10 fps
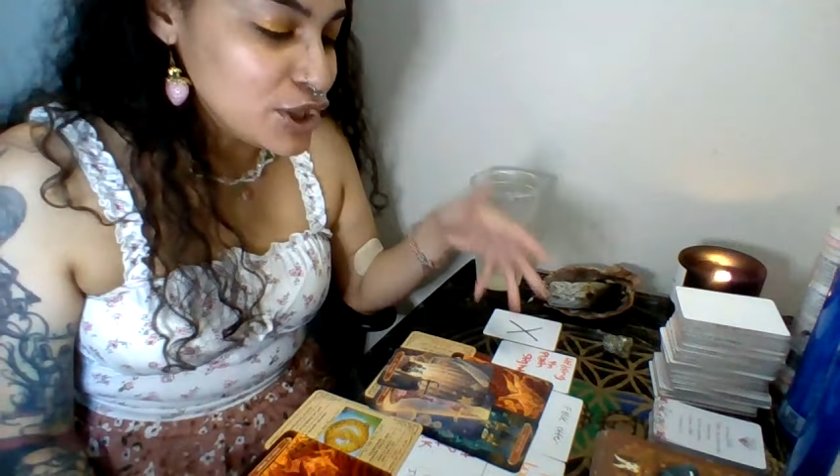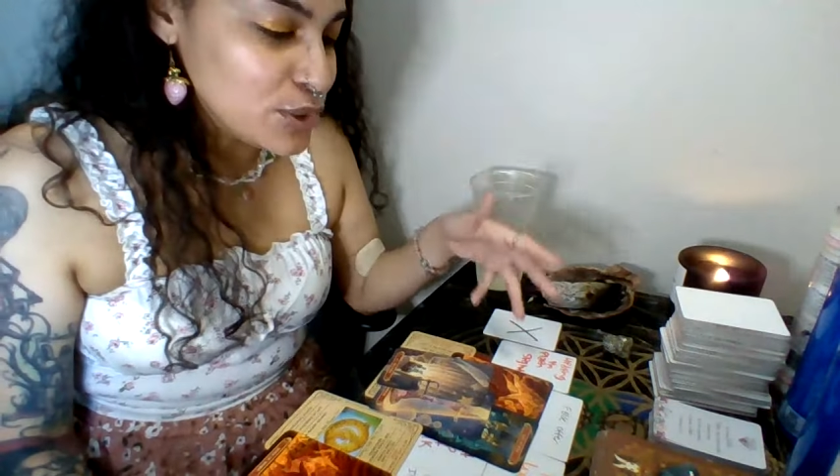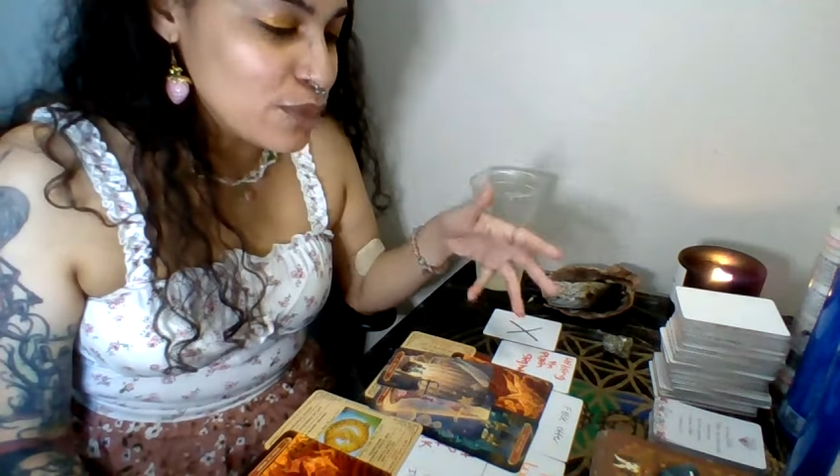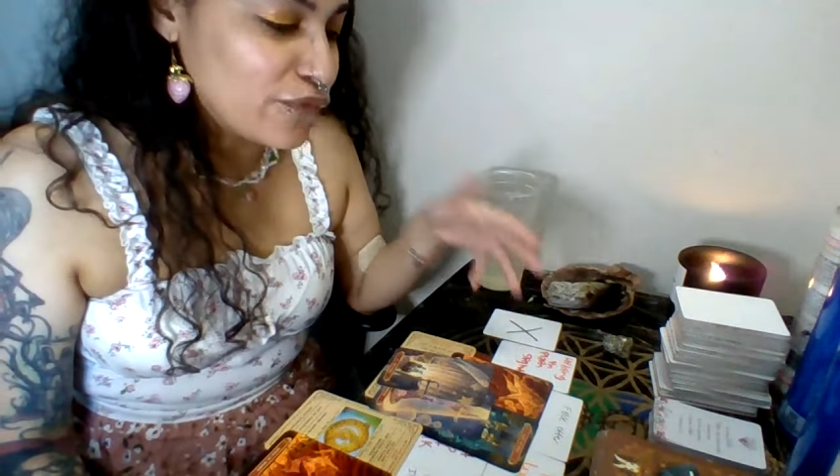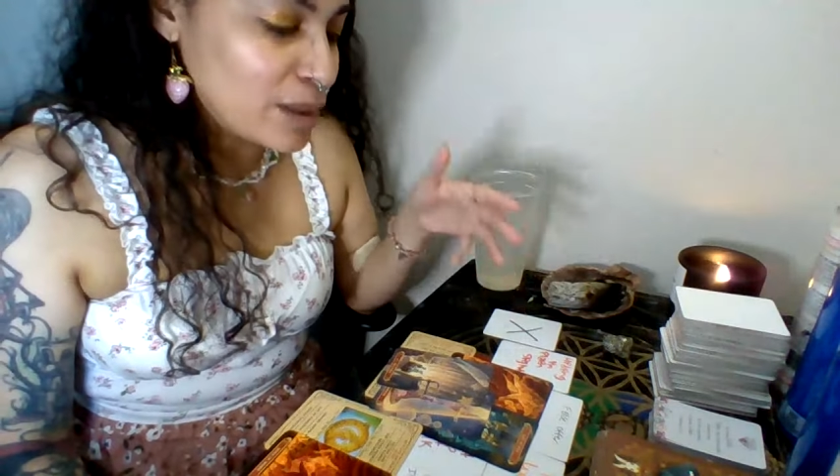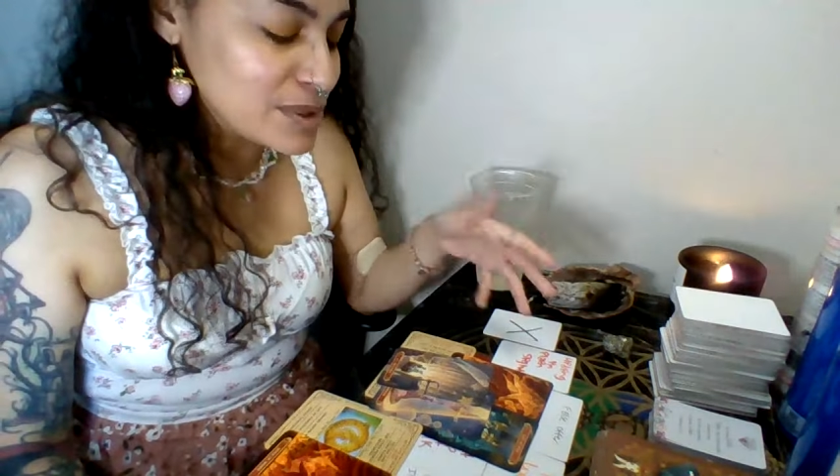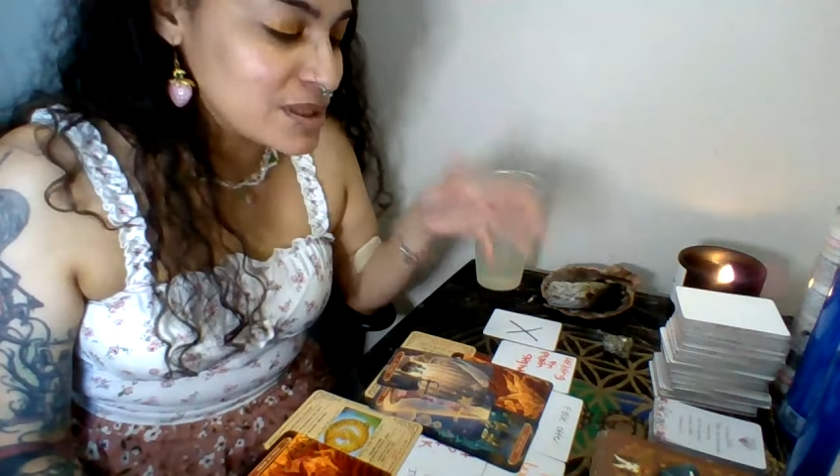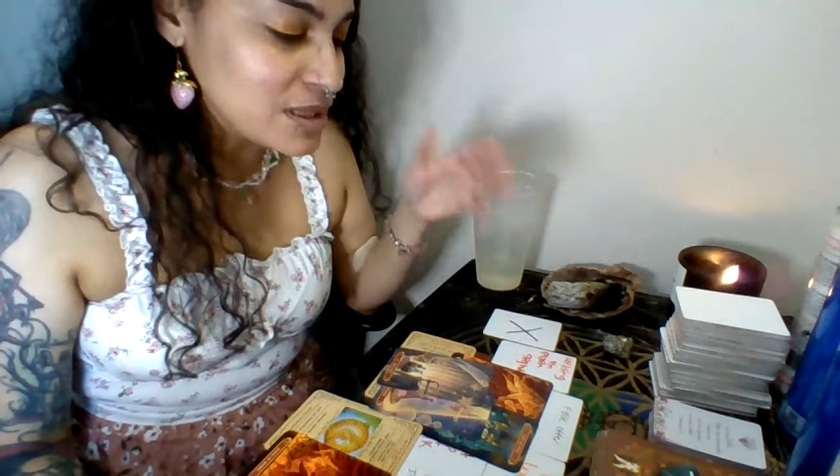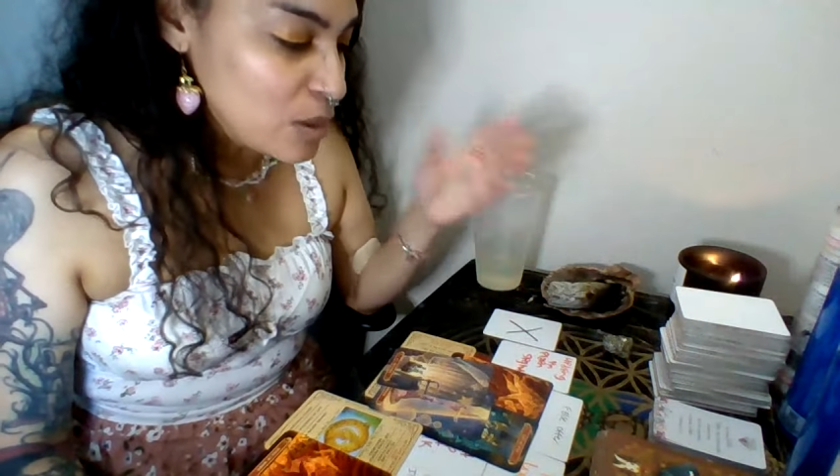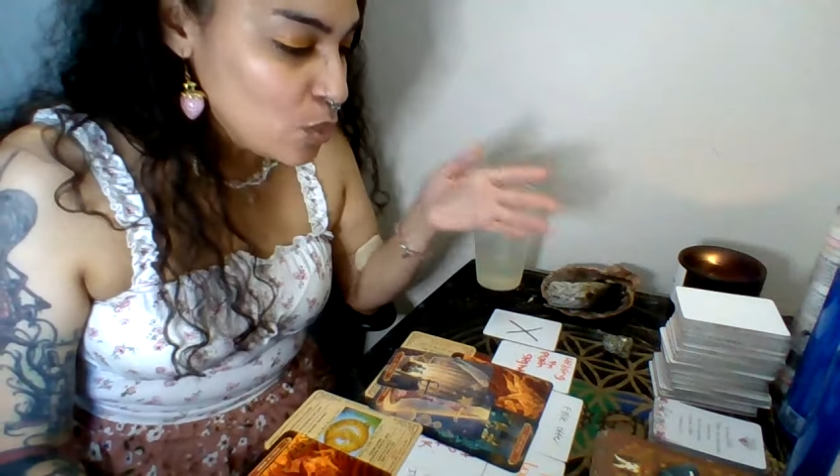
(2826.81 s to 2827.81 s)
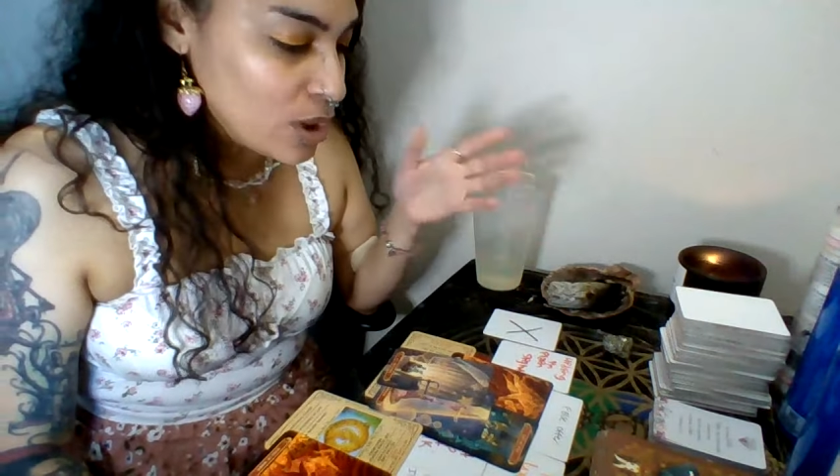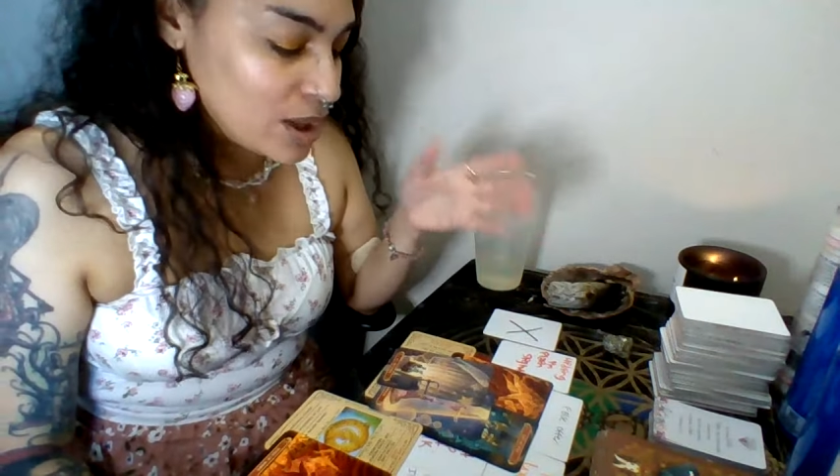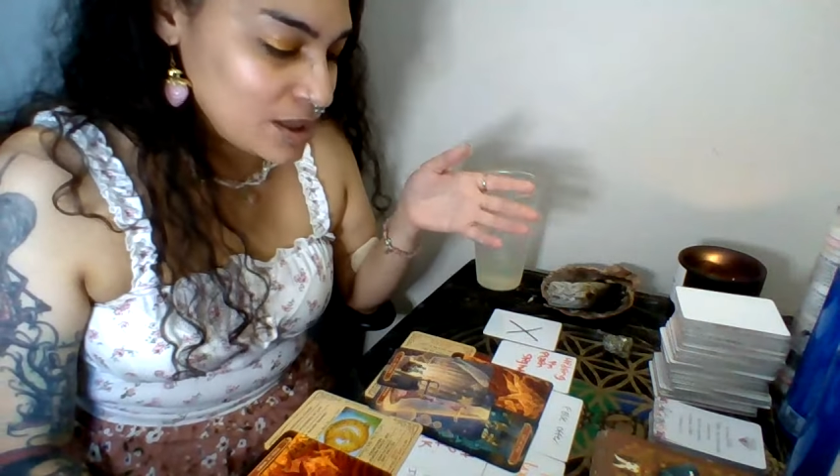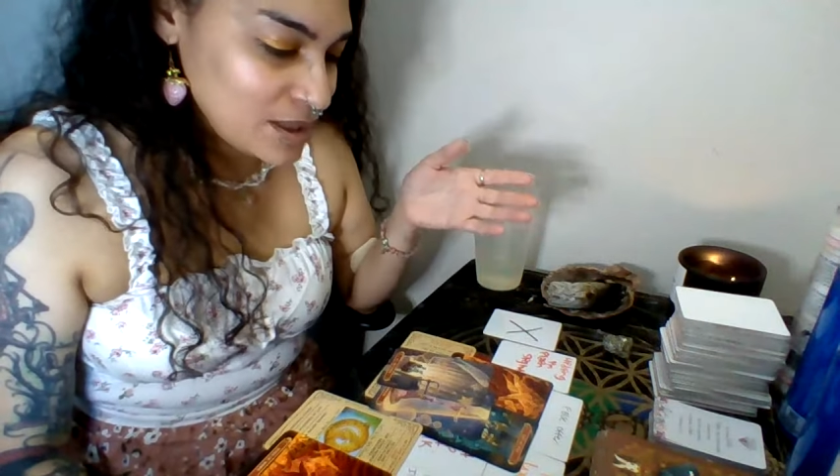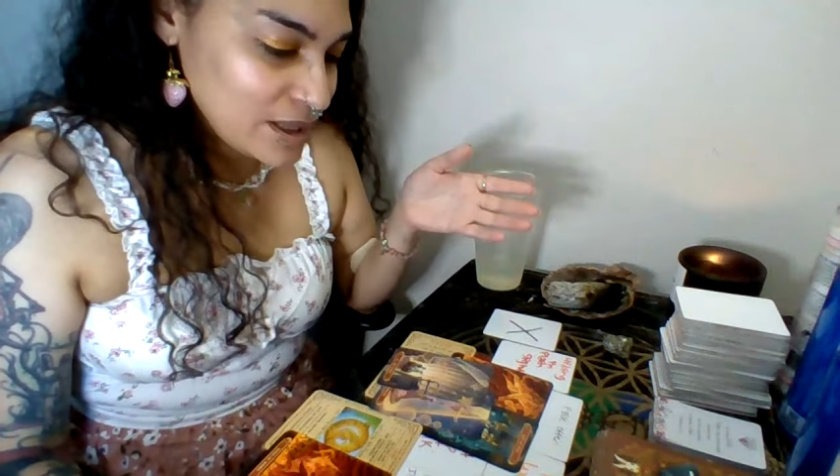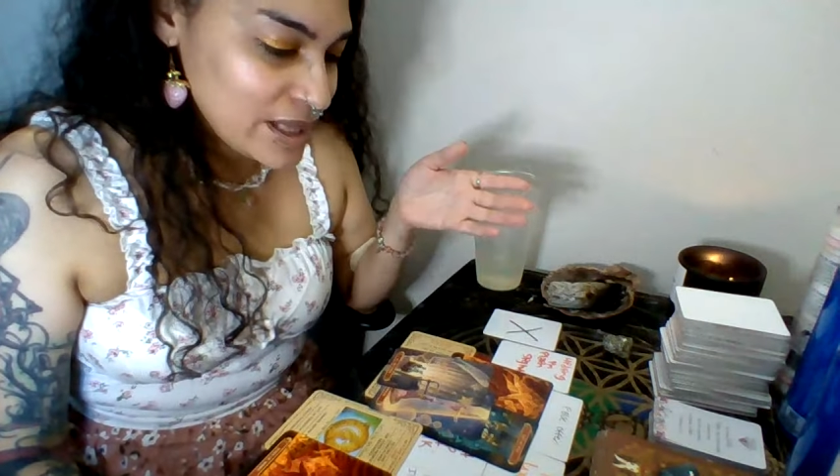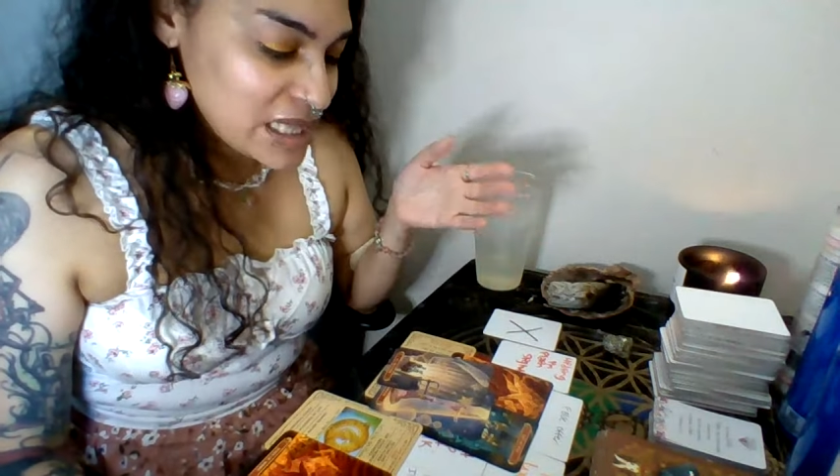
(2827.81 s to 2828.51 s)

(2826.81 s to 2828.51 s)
you from someone